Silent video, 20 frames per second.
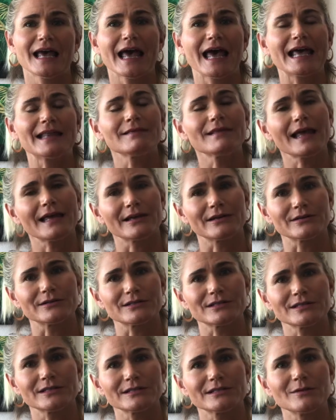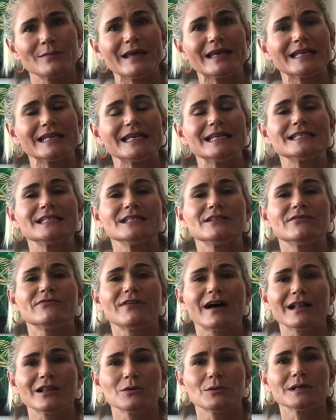and layers to make it easy to
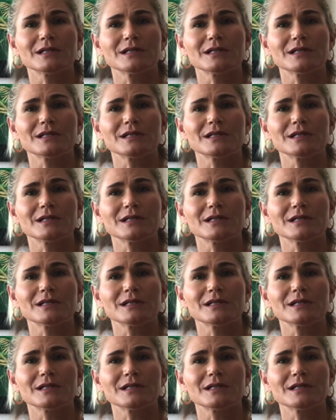follow